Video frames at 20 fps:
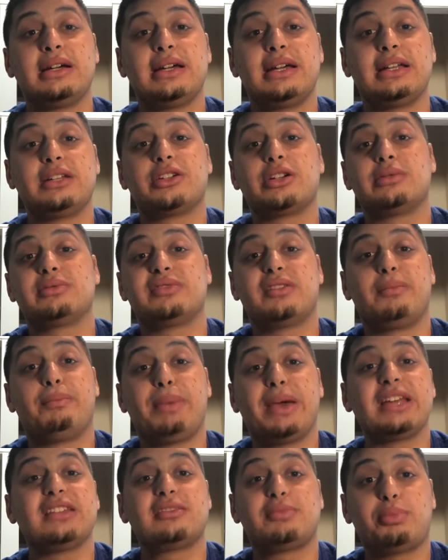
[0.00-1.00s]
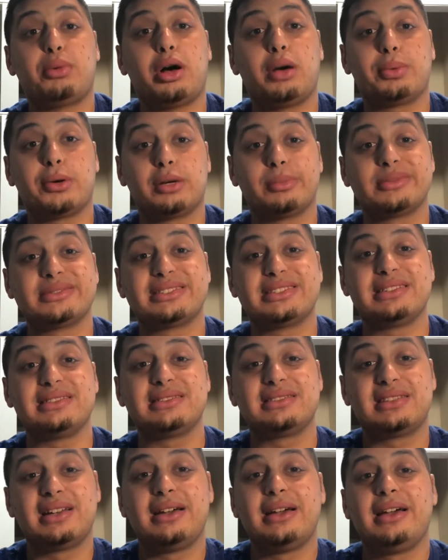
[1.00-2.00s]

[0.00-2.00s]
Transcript: in terms of baseball purposes.